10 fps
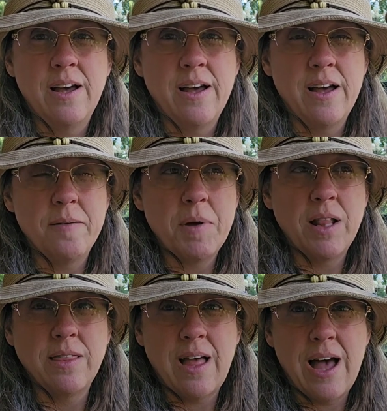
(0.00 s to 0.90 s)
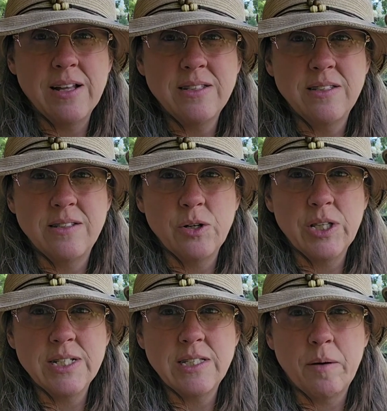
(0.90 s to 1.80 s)
a lot during
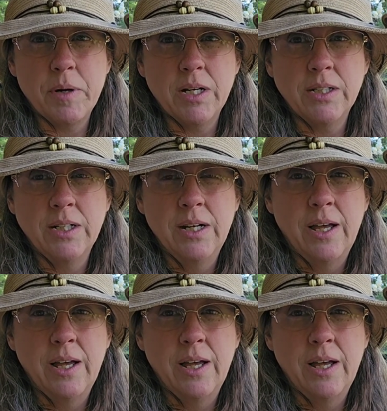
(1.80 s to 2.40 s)
the summer,